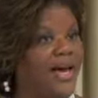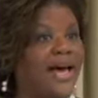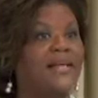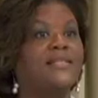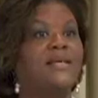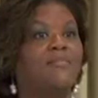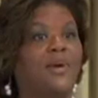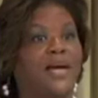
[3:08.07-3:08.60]

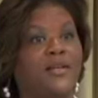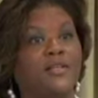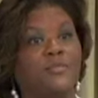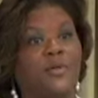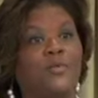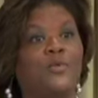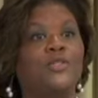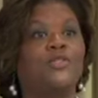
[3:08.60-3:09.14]
Asset
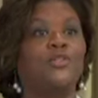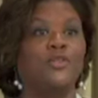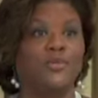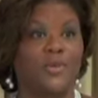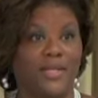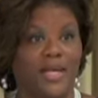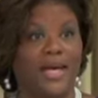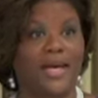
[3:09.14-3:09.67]
management was
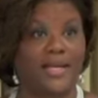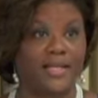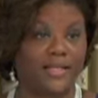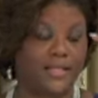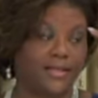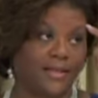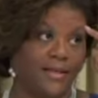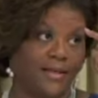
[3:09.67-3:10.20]
new in the
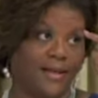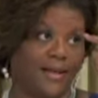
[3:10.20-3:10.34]
80s.